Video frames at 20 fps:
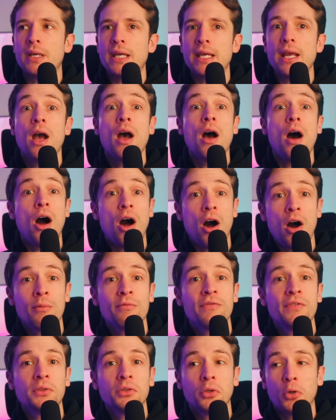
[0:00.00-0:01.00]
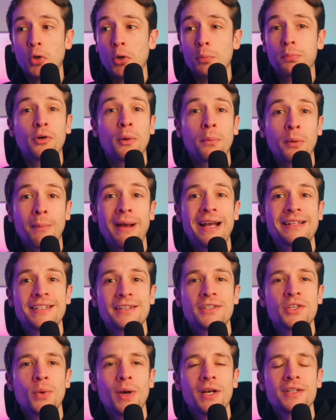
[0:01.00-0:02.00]
be harmful or
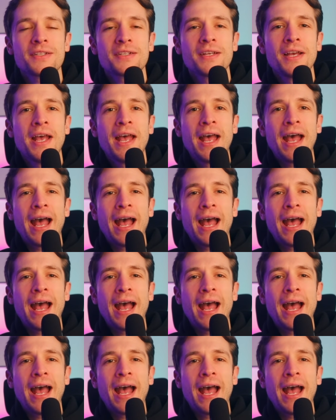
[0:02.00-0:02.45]
problematic to us,